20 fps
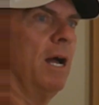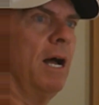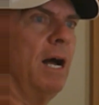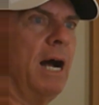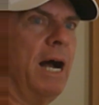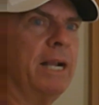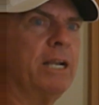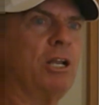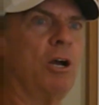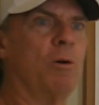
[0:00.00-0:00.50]

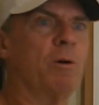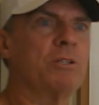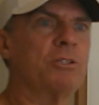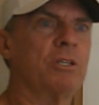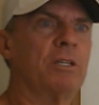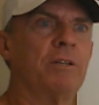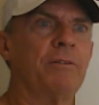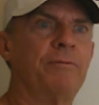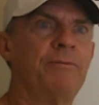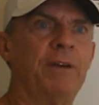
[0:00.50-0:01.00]
I know as
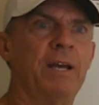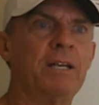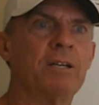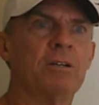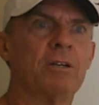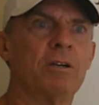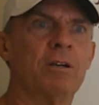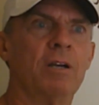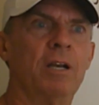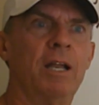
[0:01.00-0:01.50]
a
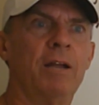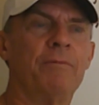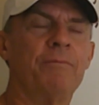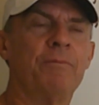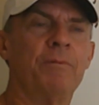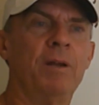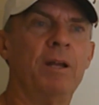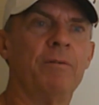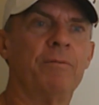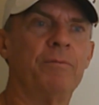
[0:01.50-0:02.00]
defender,
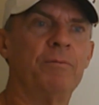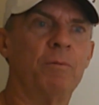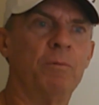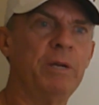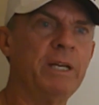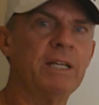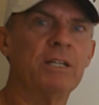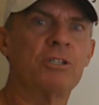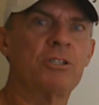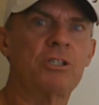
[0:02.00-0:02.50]
if
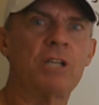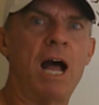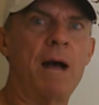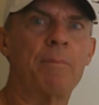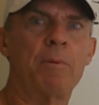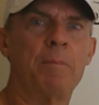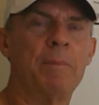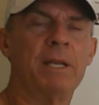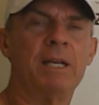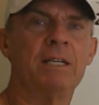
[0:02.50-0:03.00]
we can
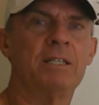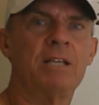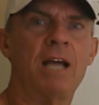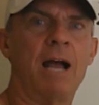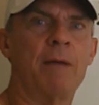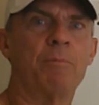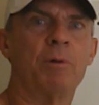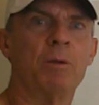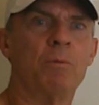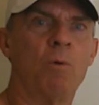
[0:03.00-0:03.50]
stop them
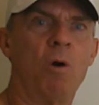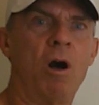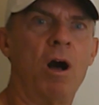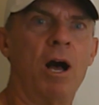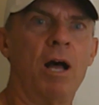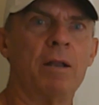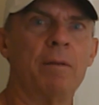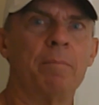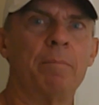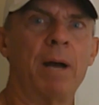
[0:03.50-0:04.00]
anytime we
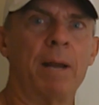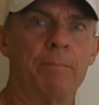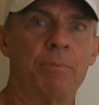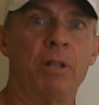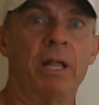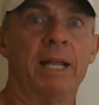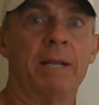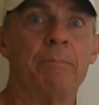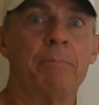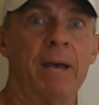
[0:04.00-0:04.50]
want by
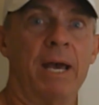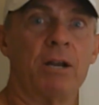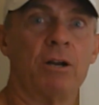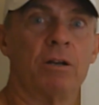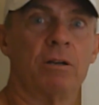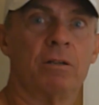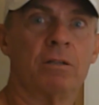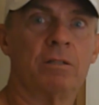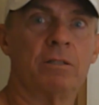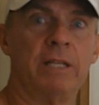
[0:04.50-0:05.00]
playing
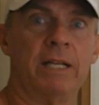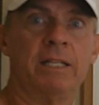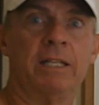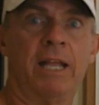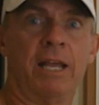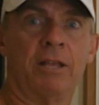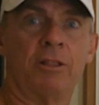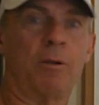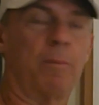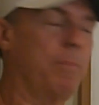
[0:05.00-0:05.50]
better than
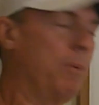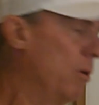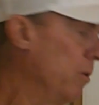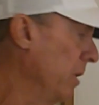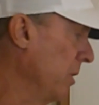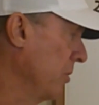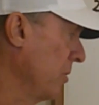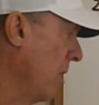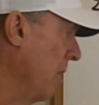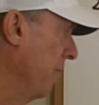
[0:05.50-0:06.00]
the other
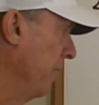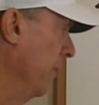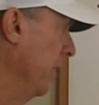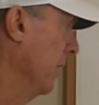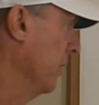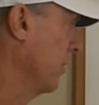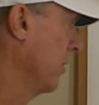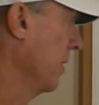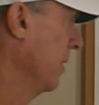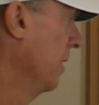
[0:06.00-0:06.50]
opponent's
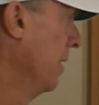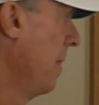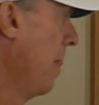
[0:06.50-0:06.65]
offense.